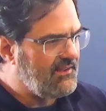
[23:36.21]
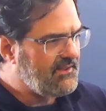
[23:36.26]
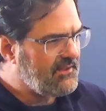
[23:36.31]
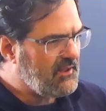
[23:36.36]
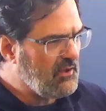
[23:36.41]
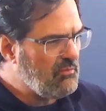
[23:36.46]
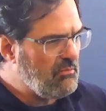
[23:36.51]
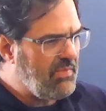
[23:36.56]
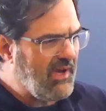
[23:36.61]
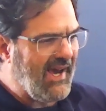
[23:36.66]

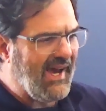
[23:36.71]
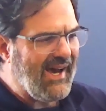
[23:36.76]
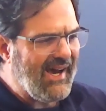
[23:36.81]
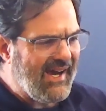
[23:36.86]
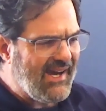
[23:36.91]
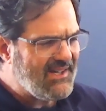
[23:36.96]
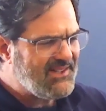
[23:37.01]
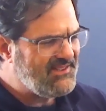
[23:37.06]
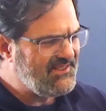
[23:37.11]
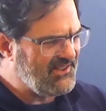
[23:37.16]

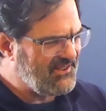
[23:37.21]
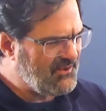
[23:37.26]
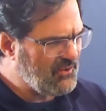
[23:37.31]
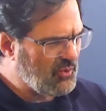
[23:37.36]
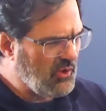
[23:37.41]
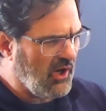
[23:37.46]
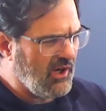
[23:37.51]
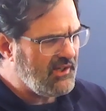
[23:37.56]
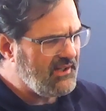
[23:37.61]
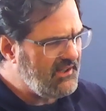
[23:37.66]
compact. It's
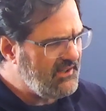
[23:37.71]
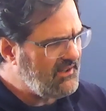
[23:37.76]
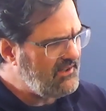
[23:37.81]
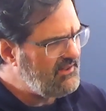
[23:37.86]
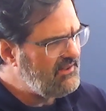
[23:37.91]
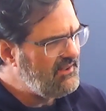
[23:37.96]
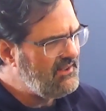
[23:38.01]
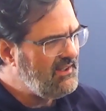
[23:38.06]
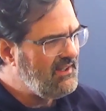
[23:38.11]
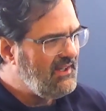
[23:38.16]

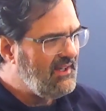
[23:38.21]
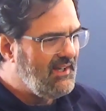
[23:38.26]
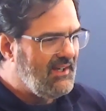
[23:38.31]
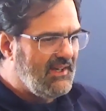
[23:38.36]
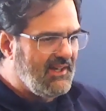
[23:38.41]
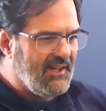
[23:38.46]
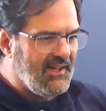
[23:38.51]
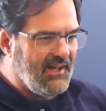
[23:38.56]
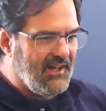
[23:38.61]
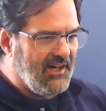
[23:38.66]
rugged.
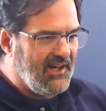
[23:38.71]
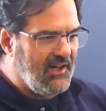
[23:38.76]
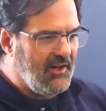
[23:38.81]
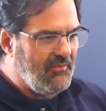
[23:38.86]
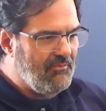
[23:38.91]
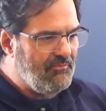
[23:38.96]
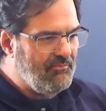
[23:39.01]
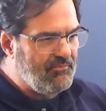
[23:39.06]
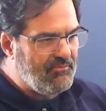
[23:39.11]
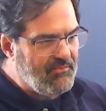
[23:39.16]

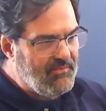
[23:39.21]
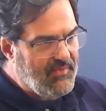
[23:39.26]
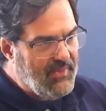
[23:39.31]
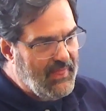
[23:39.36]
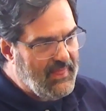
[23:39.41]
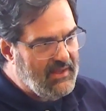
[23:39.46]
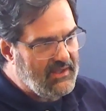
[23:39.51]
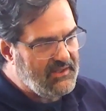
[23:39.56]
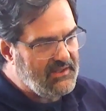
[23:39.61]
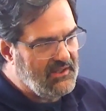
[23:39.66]

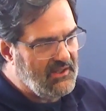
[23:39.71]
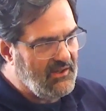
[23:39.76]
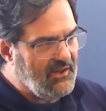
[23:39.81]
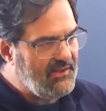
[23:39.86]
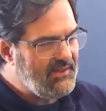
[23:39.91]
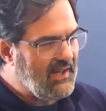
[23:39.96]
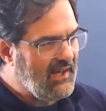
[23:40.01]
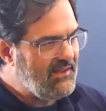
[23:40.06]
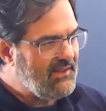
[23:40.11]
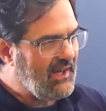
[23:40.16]

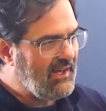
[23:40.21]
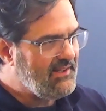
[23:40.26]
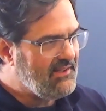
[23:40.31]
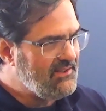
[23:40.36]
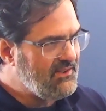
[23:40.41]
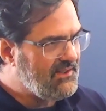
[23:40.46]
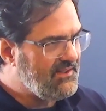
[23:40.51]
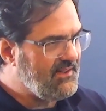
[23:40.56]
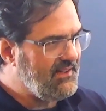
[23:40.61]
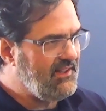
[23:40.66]
I
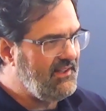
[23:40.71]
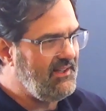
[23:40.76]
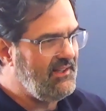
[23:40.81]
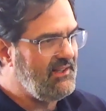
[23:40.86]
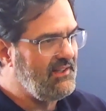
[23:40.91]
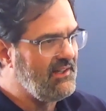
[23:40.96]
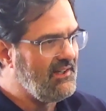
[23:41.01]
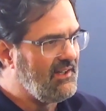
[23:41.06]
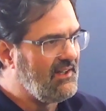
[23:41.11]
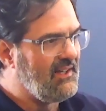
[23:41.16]
can
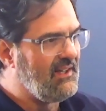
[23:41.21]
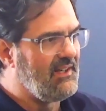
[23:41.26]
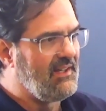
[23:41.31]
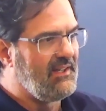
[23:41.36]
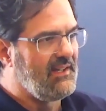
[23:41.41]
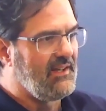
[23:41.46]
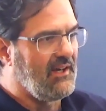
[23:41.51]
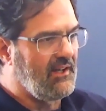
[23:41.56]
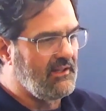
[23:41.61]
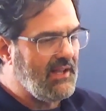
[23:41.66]
see
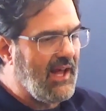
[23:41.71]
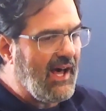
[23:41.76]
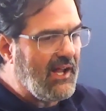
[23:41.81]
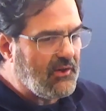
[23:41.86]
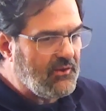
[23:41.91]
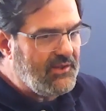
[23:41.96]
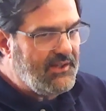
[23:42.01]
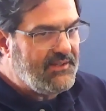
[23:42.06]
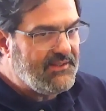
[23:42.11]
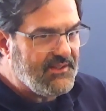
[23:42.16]
a
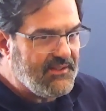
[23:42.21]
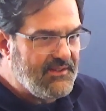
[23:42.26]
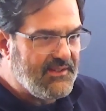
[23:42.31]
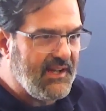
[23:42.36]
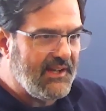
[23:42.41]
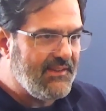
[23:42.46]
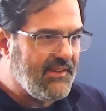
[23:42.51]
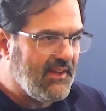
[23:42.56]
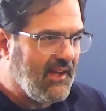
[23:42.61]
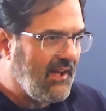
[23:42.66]
lot of reasons
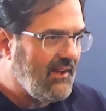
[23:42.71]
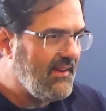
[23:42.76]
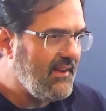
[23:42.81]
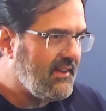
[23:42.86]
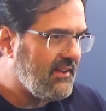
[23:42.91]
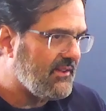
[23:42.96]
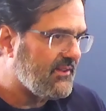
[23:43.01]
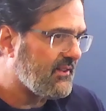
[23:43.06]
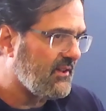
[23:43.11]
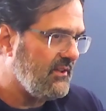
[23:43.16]
I
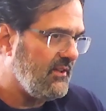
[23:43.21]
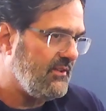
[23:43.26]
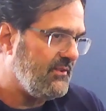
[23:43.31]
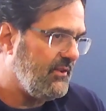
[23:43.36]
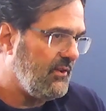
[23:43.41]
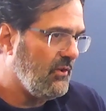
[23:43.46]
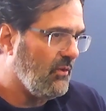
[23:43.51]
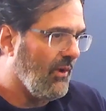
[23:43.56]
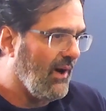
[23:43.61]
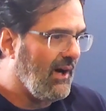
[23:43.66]
think it's going to
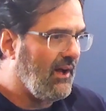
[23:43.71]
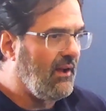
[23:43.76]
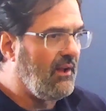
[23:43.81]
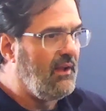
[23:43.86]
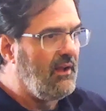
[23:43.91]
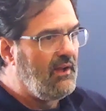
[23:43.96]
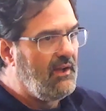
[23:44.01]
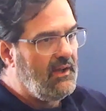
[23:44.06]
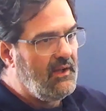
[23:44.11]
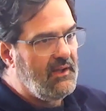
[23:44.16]
do well,
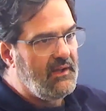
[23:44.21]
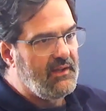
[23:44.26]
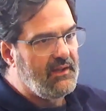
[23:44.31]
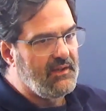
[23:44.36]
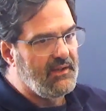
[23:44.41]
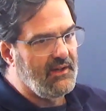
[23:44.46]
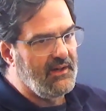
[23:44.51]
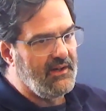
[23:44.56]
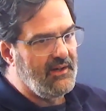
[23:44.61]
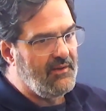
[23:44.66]

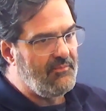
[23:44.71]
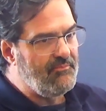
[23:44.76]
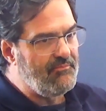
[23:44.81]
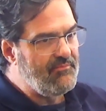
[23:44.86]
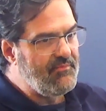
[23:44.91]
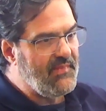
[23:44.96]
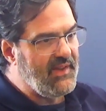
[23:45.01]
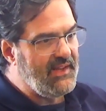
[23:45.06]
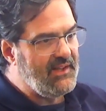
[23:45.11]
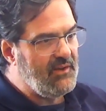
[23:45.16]
and
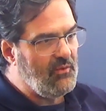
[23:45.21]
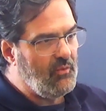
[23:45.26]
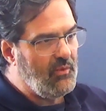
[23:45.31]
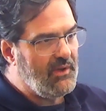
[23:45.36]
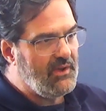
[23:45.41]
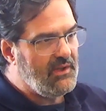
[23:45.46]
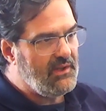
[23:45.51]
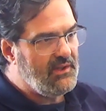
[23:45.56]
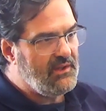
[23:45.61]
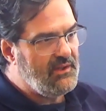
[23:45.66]
it
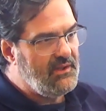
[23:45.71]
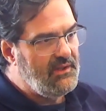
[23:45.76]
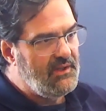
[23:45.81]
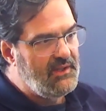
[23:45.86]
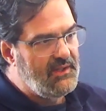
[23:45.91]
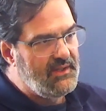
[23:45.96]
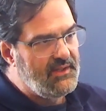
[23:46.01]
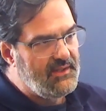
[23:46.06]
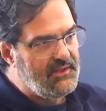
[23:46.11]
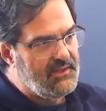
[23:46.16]
will.
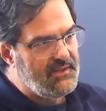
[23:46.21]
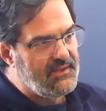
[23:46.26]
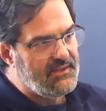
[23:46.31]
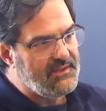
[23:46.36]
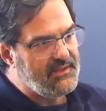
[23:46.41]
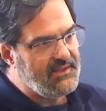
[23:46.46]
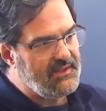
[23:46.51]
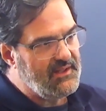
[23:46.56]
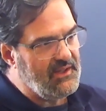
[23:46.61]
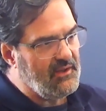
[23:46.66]

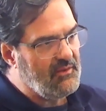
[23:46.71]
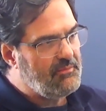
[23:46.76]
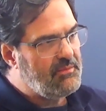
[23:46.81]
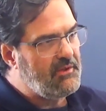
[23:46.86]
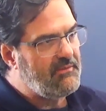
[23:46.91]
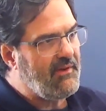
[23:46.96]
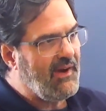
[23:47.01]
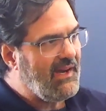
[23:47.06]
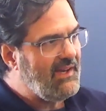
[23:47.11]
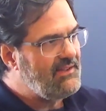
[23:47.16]
It
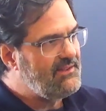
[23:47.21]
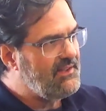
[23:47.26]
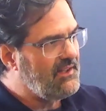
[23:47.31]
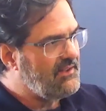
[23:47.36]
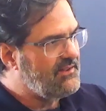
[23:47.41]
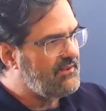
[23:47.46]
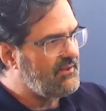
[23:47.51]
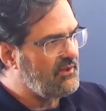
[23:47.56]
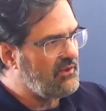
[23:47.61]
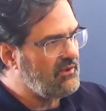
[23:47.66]
provides
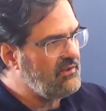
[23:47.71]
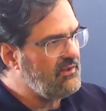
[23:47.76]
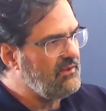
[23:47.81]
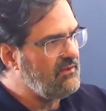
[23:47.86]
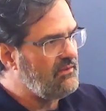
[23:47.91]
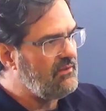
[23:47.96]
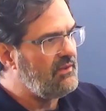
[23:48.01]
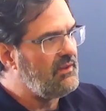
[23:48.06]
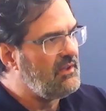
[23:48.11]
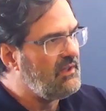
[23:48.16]

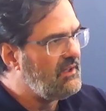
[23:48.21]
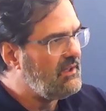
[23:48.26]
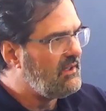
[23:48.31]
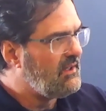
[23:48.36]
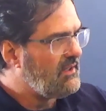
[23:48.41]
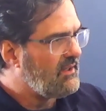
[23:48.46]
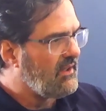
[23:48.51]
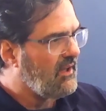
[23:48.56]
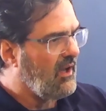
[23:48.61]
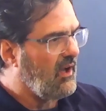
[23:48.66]

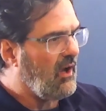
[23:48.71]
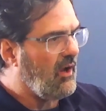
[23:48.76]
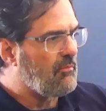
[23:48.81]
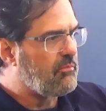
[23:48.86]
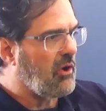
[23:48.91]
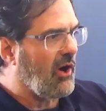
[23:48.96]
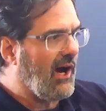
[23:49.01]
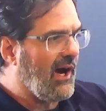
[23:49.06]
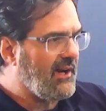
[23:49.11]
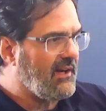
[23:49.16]
a
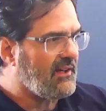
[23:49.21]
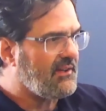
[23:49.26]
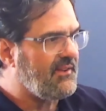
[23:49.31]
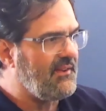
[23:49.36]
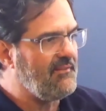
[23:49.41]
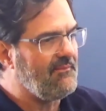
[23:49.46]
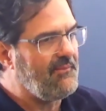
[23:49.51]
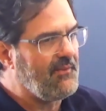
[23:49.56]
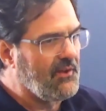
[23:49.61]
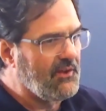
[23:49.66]
product
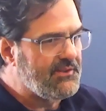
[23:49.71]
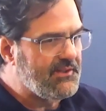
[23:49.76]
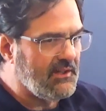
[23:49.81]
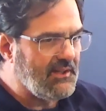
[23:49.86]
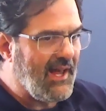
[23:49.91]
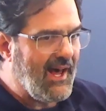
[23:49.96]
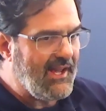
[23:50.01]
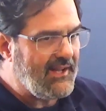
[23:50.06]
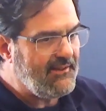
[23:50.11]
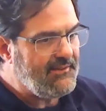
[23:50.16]
that fills a
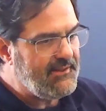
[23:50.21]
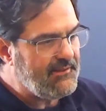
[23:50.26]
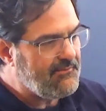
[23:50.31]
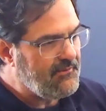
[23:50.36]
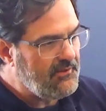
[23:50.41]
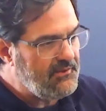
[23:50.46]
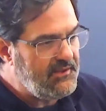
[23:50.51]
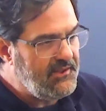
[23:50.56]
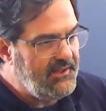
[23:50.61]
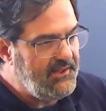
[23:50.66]
lot of
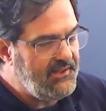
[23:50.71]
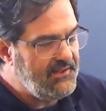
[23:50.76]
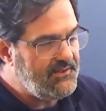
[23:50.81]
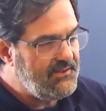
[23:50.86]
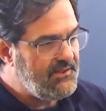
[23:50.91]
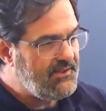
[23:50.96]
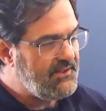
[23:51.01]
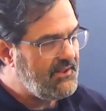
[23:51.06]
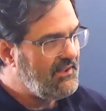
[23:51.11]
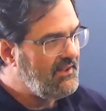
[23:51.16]
different
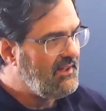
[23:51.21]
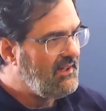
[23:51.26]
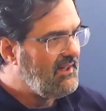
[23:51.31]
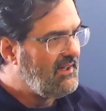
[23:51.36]
needs.